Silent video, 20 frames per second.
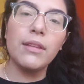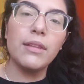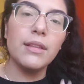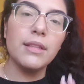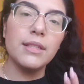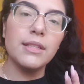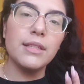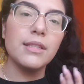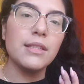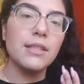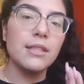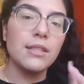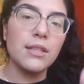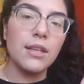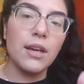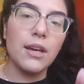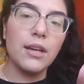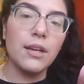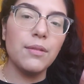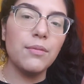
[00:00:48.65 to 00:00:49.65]
Now this is
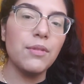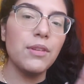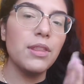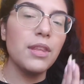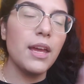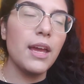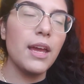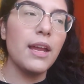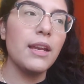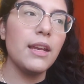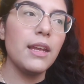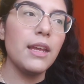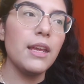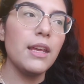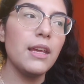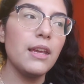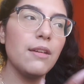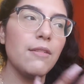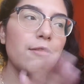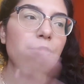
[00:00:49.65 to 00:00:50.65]
not with
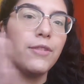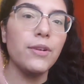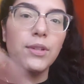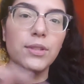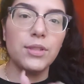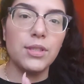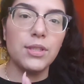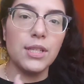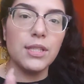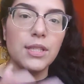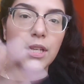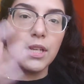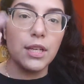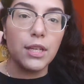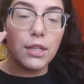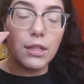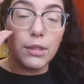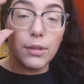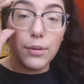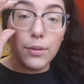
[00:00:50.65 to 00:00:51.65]
any falsies
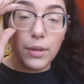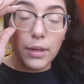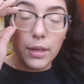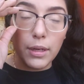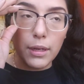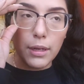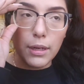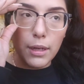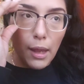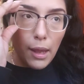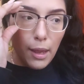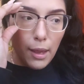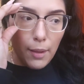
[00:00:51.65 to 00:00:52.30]
included